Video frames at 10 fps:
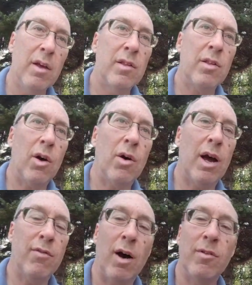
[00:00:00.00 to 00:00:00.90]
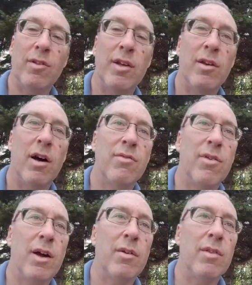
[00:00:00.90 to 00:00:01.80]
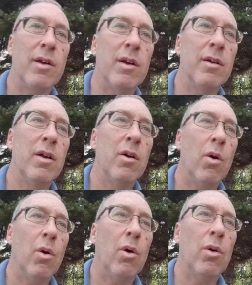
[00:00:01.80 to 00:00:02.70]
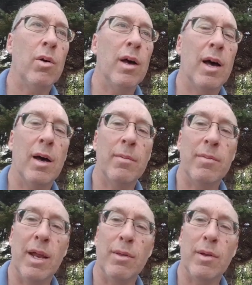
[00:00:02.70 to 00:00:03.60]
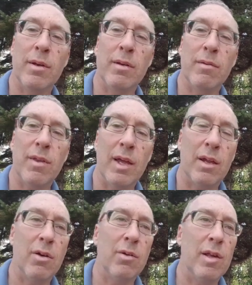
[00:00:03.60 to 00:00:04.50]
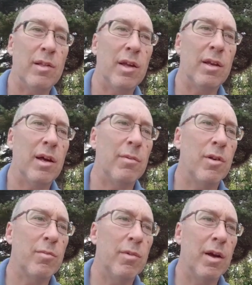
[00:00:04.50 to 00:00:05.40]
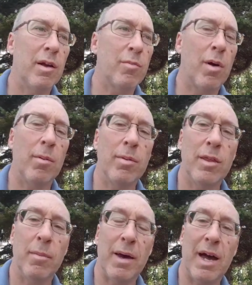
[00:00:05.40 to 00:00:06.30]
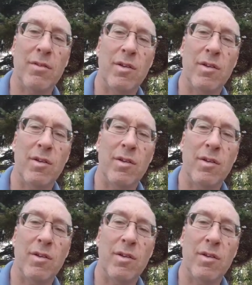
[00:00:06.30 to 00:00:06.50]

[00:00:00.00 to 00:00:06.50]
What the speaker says: So I've obviously not found the hole. Nathan, thank you. He said it's probably the patch.